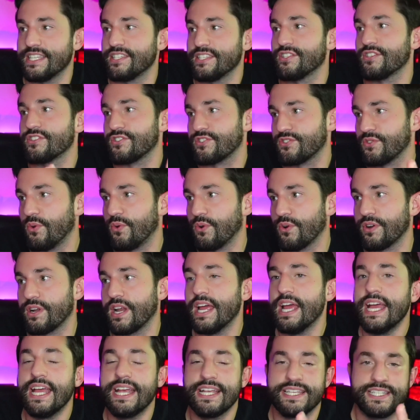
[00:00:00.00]
Is it a
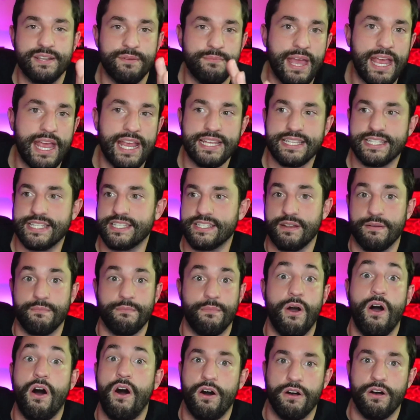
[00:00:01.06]
sword? Is it a mace? Is it a
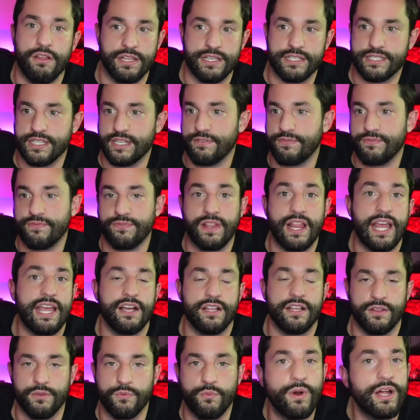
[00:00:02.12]
maul? Is it a
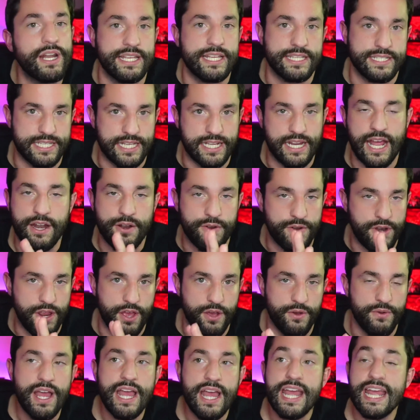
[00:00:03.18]
flail? What is it? I don't
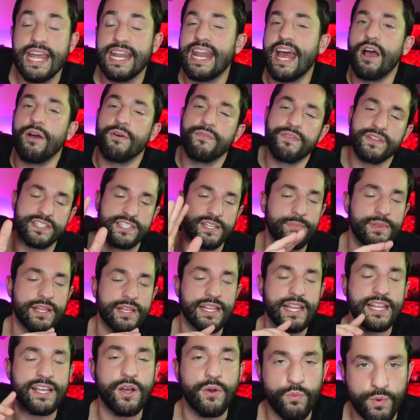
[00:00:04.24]
know. Now, if it's
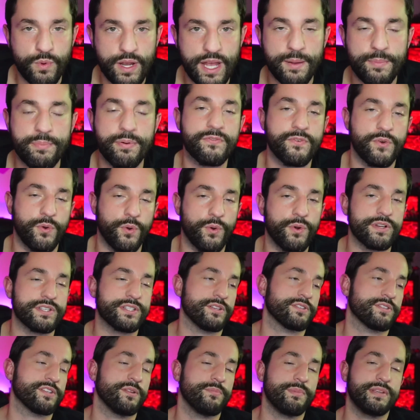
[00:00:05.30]
something like a whip, of course,
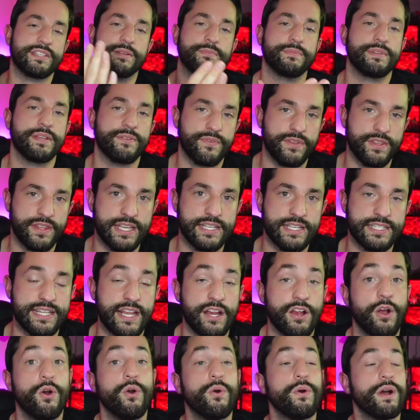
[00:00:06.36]
there's going to be some different things
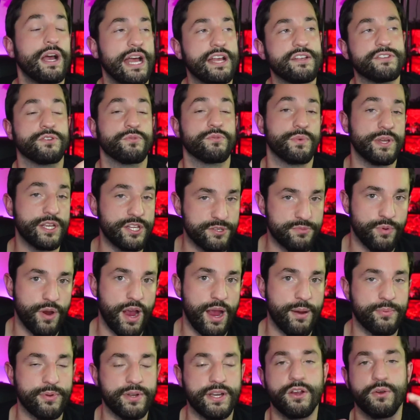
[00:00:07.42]
there. Oh, it has the reach
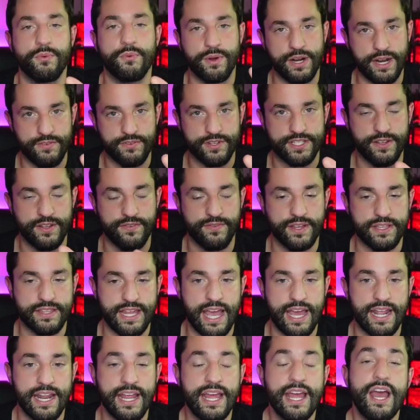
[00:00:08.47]
property or whatever stuff like
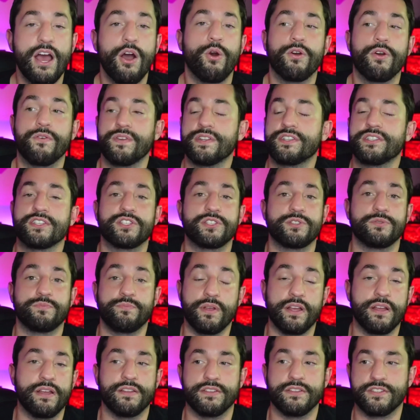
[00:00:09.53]
that. Or if it's
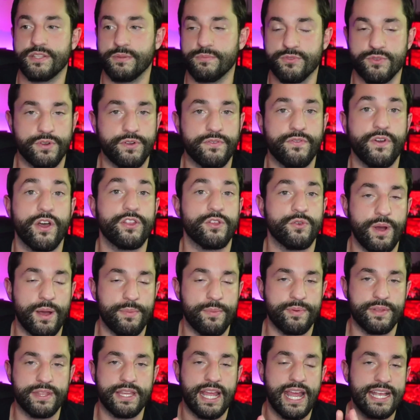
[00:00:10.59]
a, uh, some sort of other
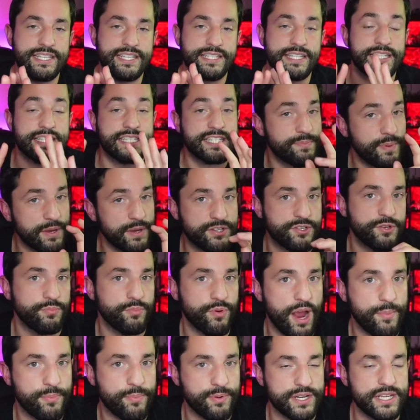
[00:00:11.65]
weapon that has special
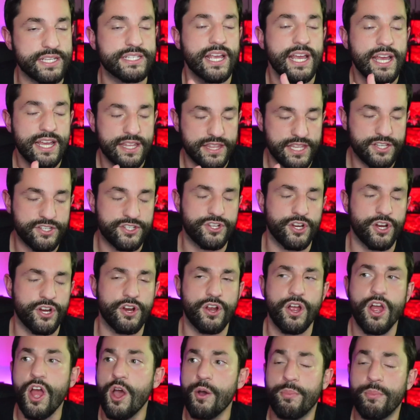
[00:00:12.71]
properties, then
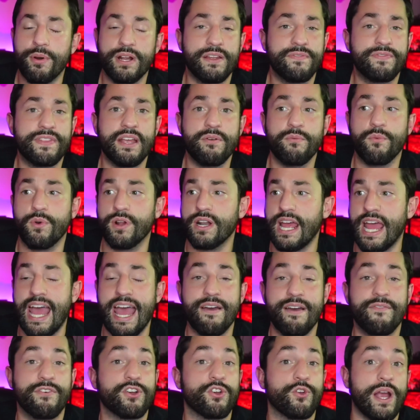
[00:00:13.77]
sure. But if they want to
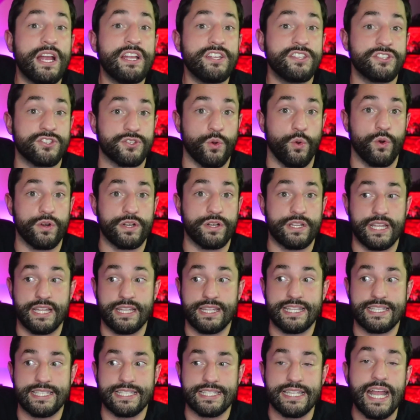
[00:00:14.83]
have a great sword
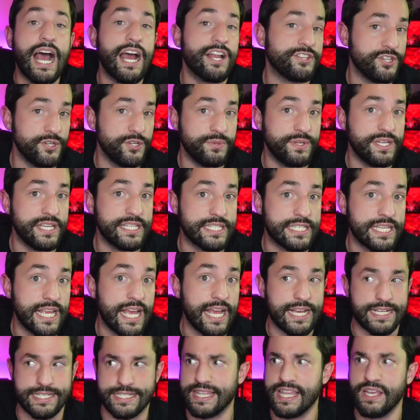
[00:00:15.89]
that's not
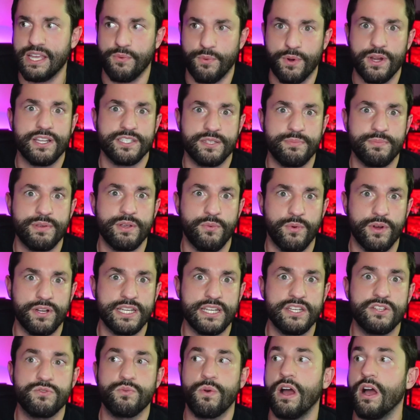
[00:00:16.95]
2d6 and they want it to be
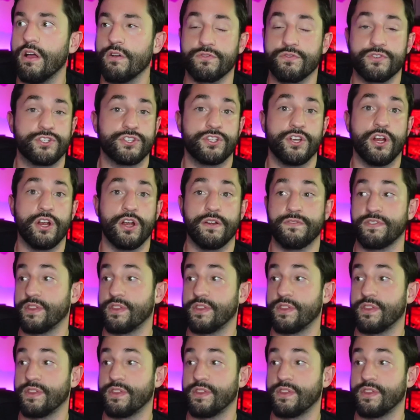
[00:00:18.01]
1d12, sure.